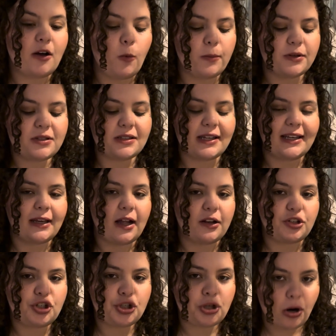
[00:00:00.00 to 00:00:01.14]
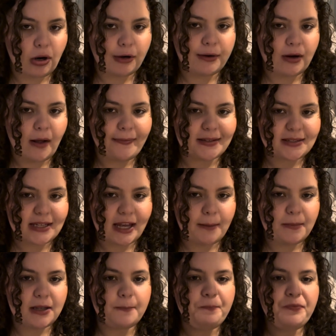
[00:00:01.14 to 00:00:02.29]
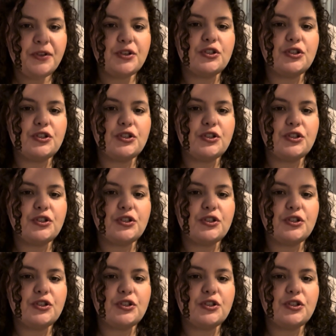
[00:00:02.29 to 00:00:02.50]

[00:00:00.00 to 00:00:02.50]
almost like got charred on the salmon,